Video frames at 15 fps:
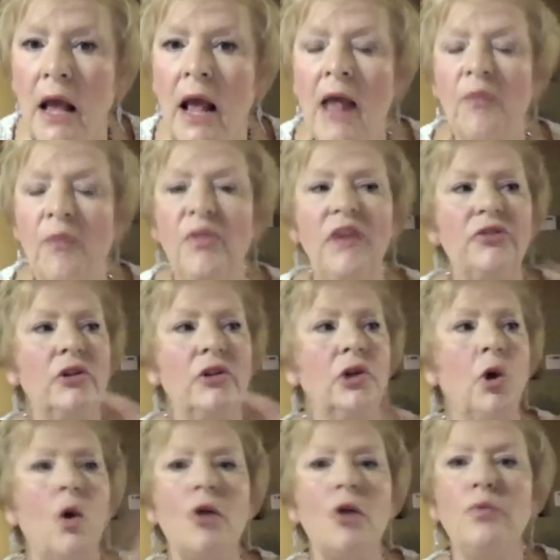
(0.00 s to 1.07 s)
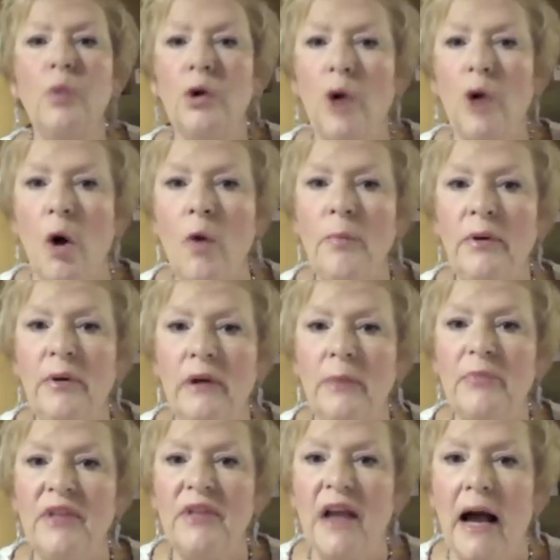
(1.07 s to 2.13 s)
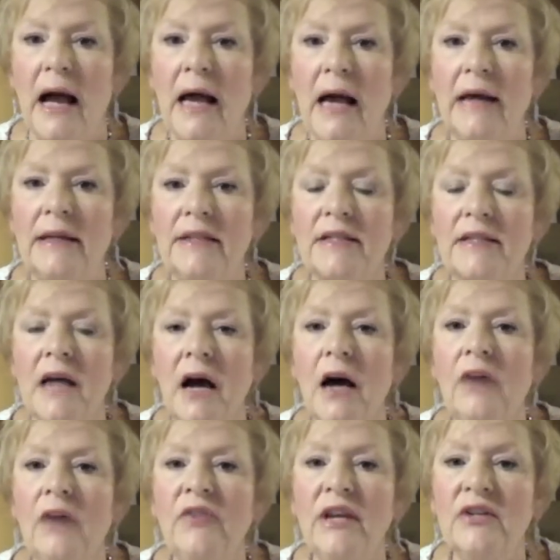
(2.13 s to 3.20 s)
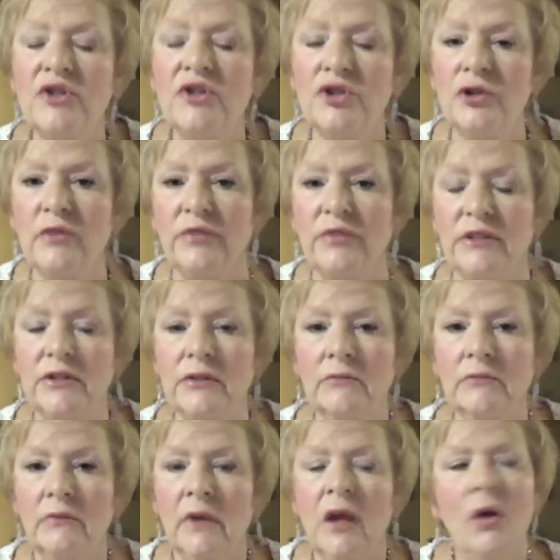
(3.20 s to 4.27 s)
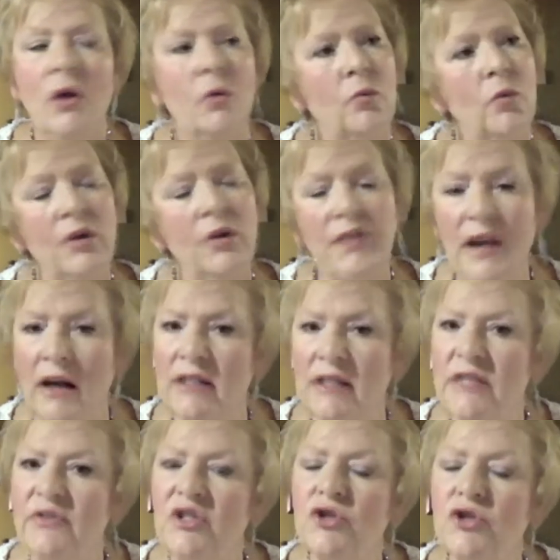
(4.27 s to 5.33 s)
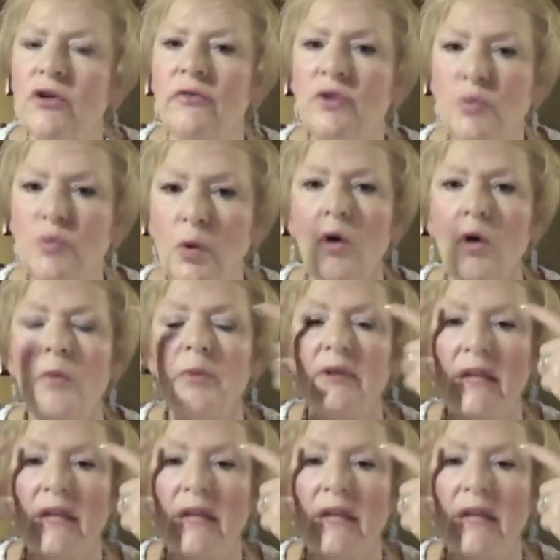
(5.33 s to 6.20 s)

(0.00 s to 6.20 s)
that the Lord would open up the eyes of his servant well, the eyes of his servant were open.